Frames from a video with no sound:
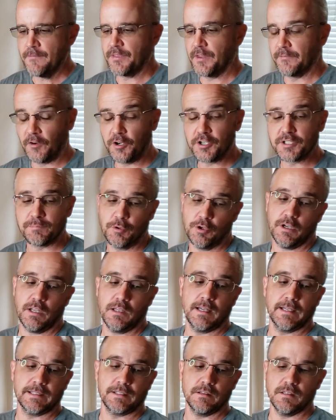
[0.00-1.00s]
The first book I
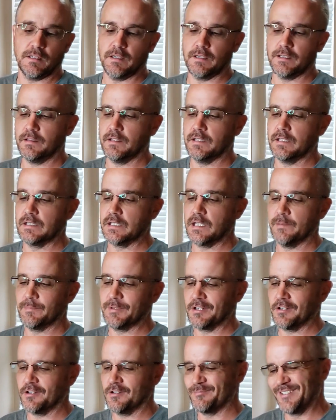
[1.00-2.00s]
liked a lot, The
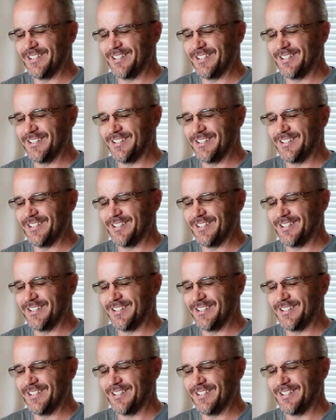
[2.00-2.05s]
Coming Home.